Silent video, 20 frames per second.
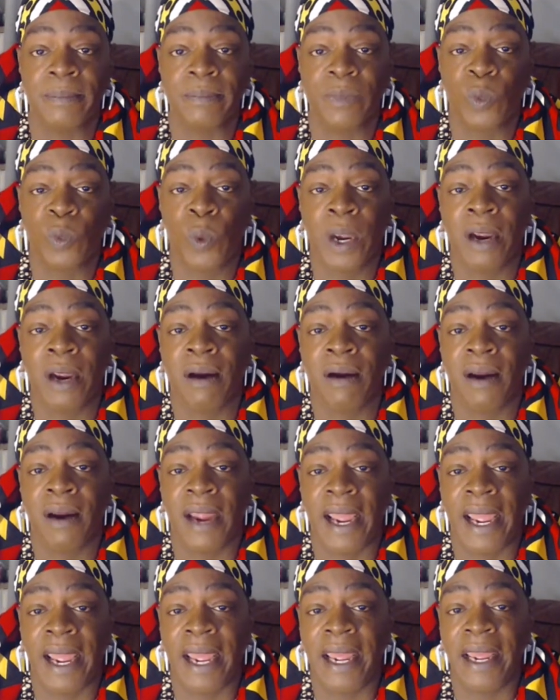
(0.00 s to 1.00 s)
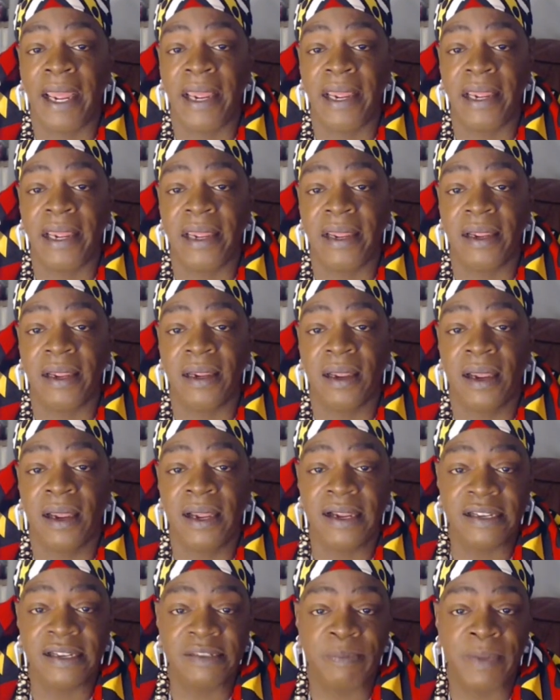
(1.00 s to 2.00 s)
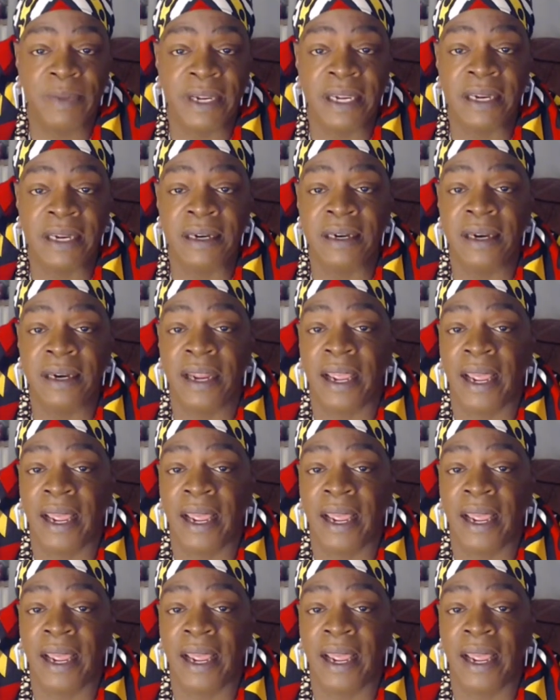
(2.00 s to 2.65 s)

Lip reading: where a husband